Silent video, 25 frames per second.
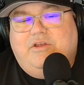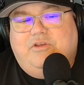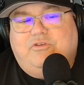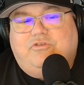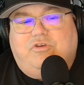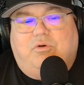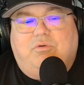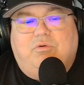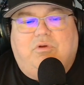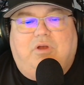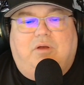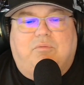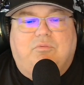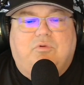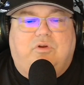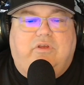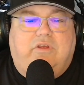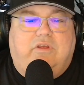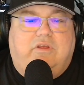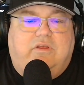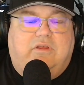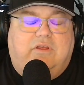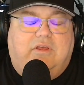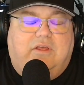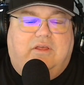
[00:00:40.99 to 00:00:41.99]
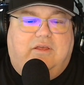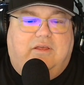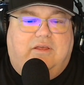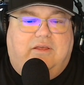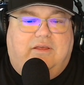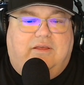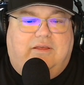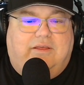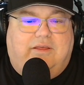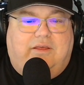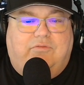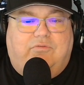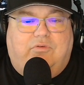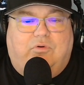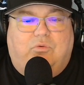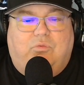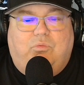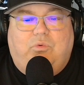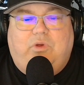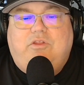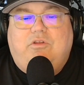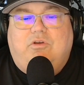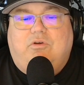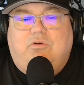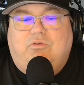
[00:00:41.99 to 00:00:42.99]
So I'm going to give a
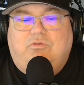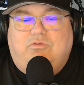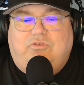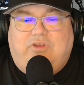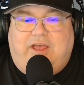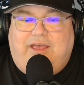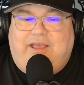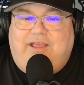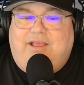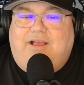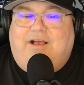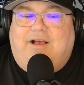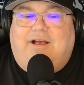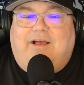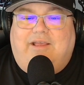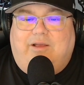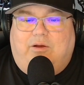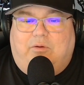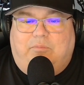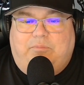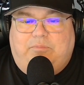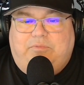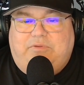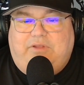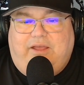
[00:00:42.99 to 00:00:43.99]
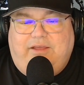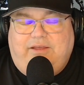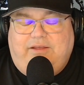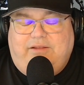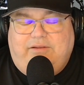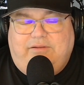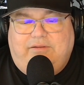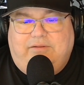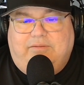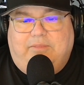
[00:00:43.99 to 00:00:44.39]
Windows AI update,